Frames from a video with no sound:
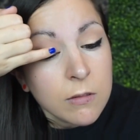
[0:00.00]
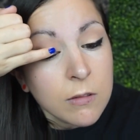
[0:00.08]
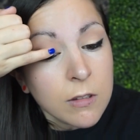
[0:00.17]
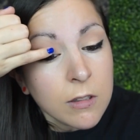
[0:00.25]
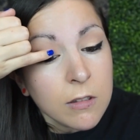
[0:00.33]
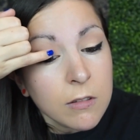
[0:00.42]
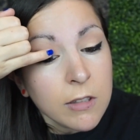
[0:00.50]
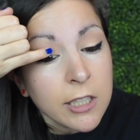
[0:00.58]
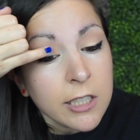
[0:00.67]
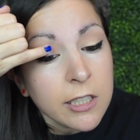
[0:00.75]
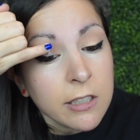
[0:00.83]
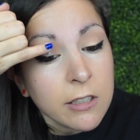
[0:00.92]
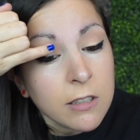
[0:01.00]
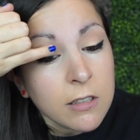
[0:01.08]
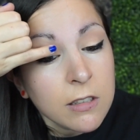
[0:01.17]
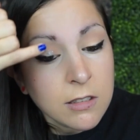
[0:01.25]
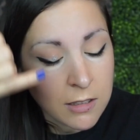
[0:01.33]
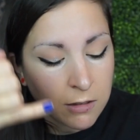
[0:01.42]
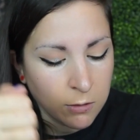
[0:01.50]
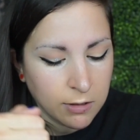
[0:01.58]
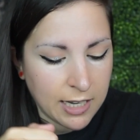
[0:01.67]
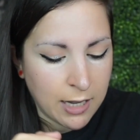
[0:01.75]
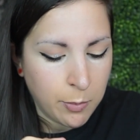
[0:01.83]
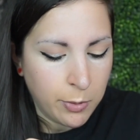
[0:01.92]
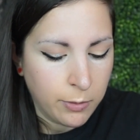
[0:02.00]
Well, right here, just a little tap.